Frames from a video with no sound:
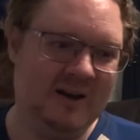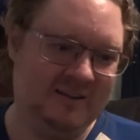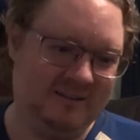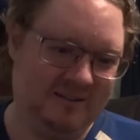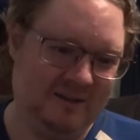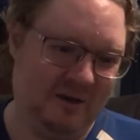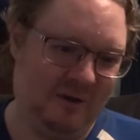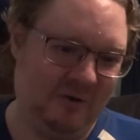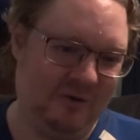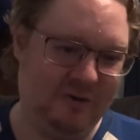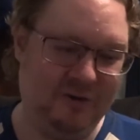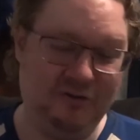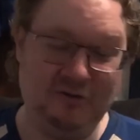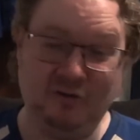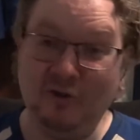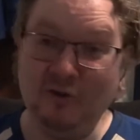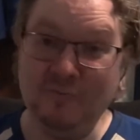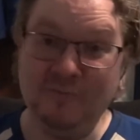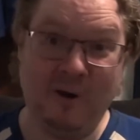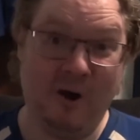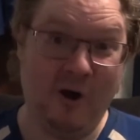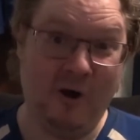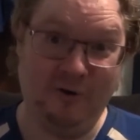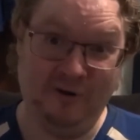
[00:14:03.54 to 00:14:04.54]
you know, these
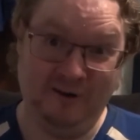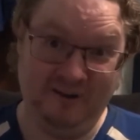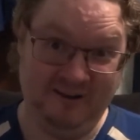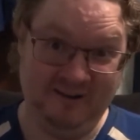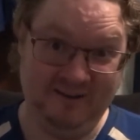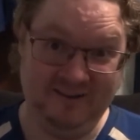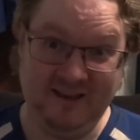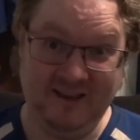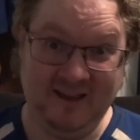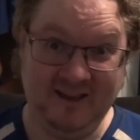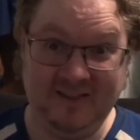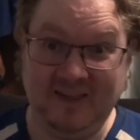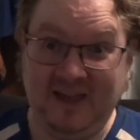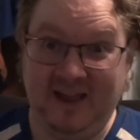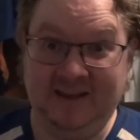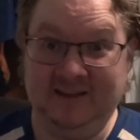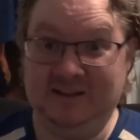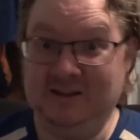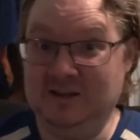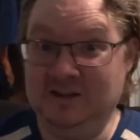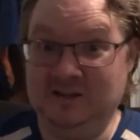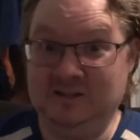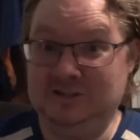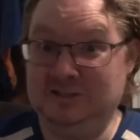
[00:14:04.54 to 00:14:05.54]
two ponies that
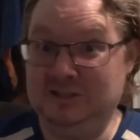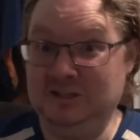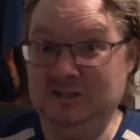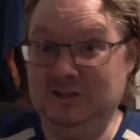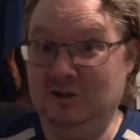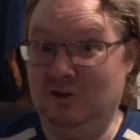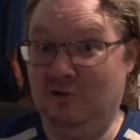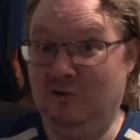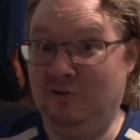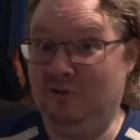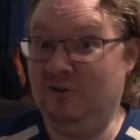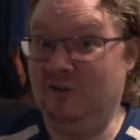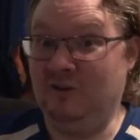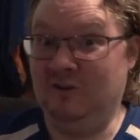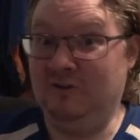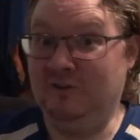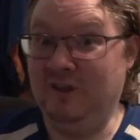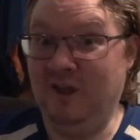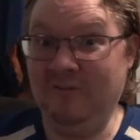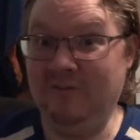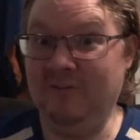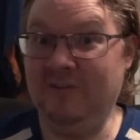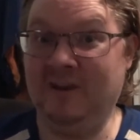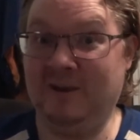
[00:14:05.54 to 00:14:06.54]
she knows
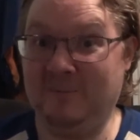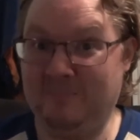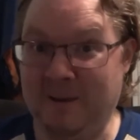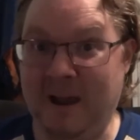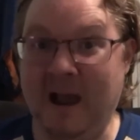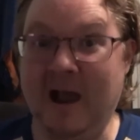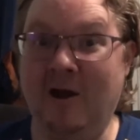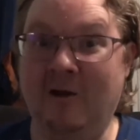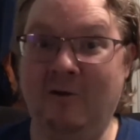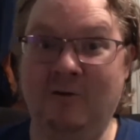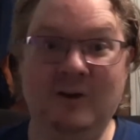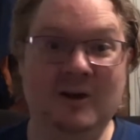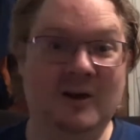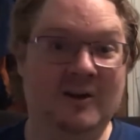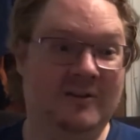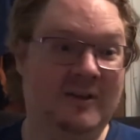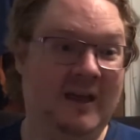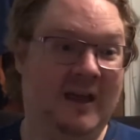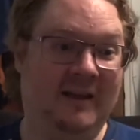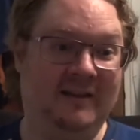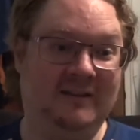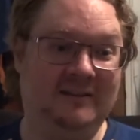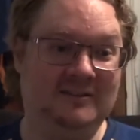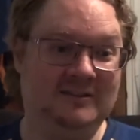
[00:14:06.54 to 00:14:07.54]
nothing about,
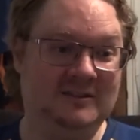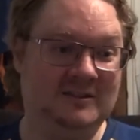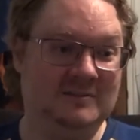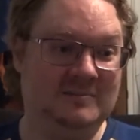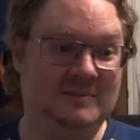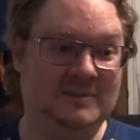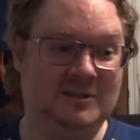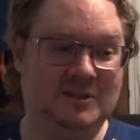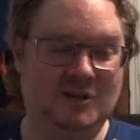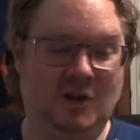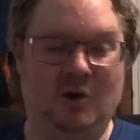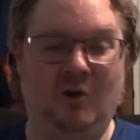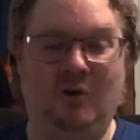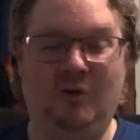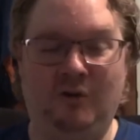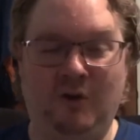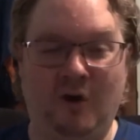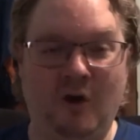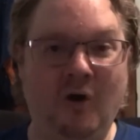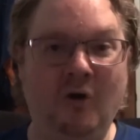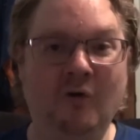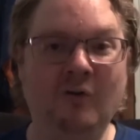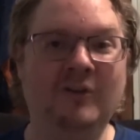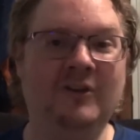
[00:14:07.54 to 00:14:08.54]
that she's been told
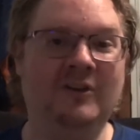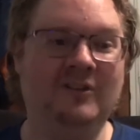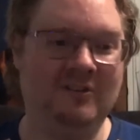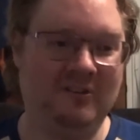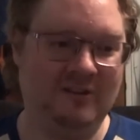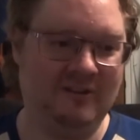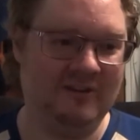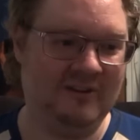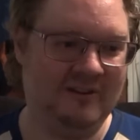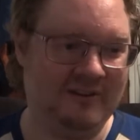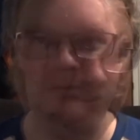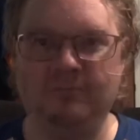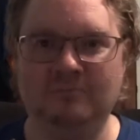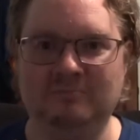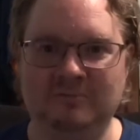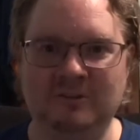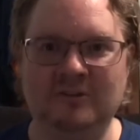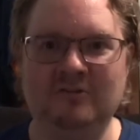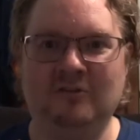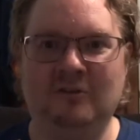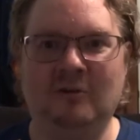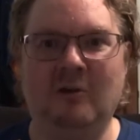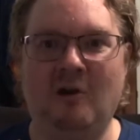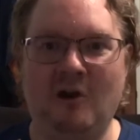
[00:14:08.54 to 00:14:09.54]
all these years,
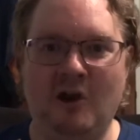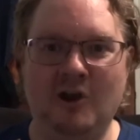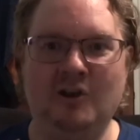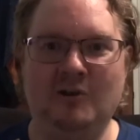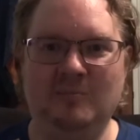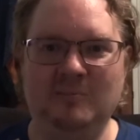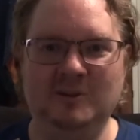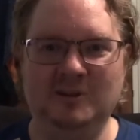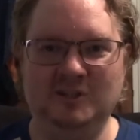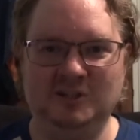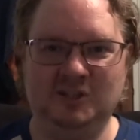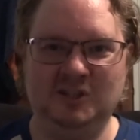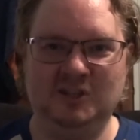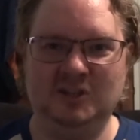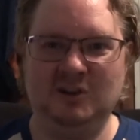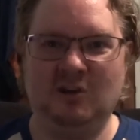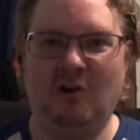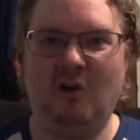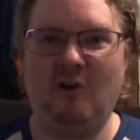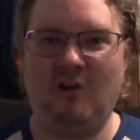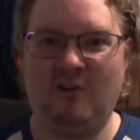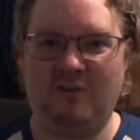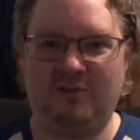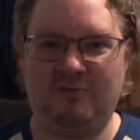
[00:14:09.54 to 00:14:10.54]
these are our enemies, they
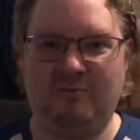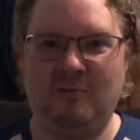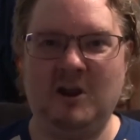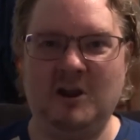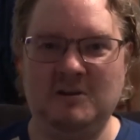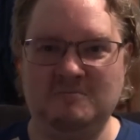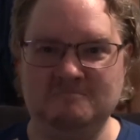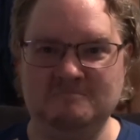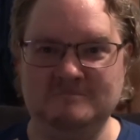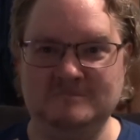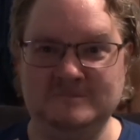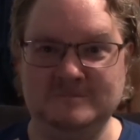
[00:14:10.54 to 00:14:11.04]
are a threat.